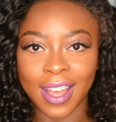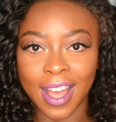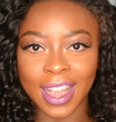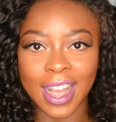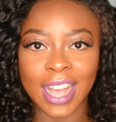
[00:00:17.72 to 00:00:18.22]

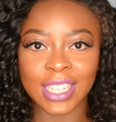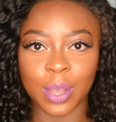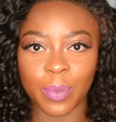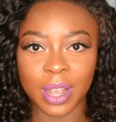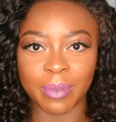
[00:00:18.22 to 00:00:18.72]
Hi guys,
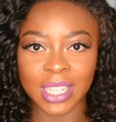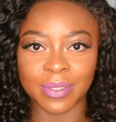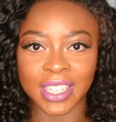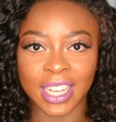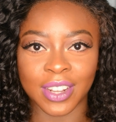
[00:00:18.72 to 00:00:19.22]
and welcome back to
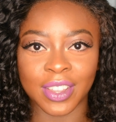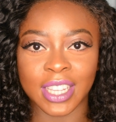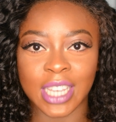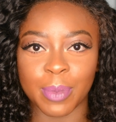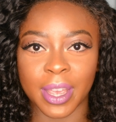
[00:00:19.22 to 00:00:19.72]
my channel, The
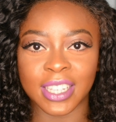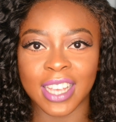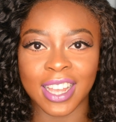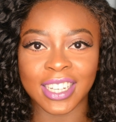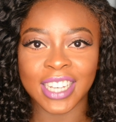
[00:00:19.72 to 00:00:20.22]

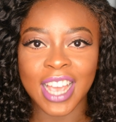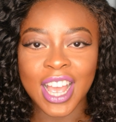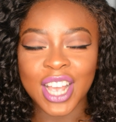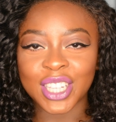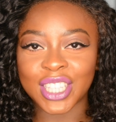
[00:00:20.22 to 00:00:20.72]
Touch.
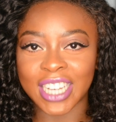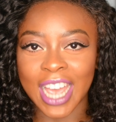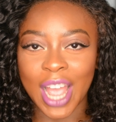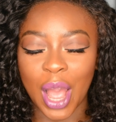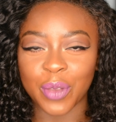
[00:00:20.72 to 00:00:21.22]

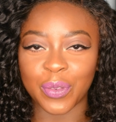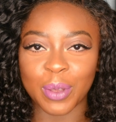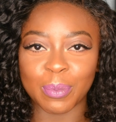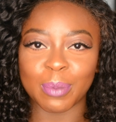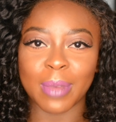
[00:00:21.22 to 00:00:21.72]
Today I
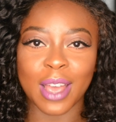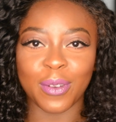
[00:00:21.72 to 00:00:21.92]
filmed my